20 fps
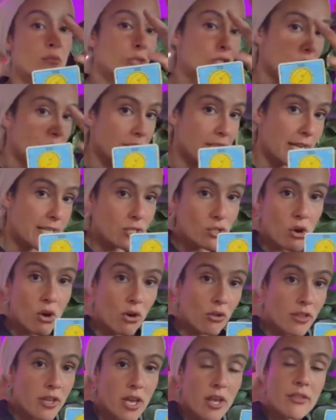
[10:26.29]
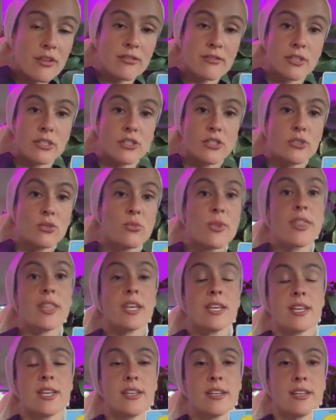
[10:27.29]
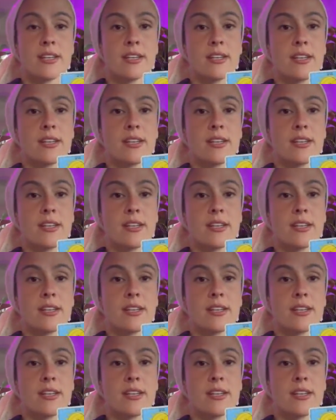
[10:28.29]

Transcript: which contains all the other virtues within it.